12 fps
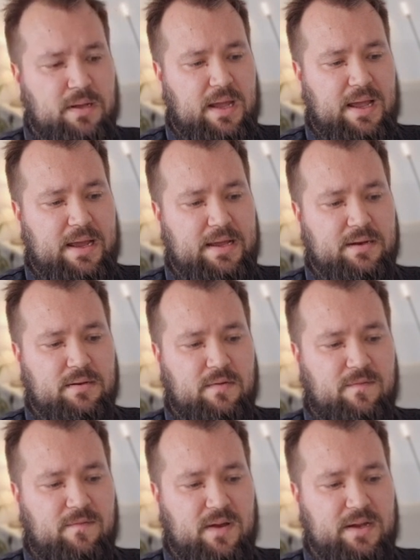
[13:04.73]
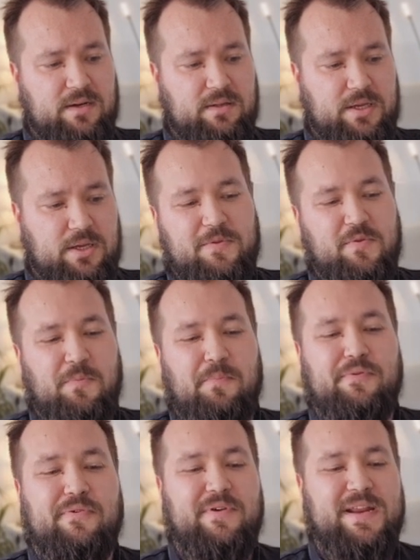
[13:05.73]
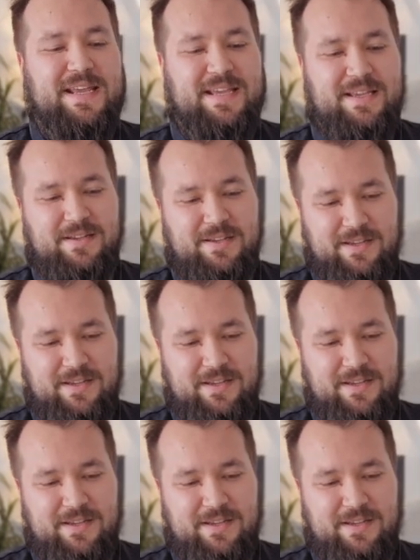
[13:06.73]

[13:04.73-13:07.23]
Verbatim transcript: And finally, your pretty,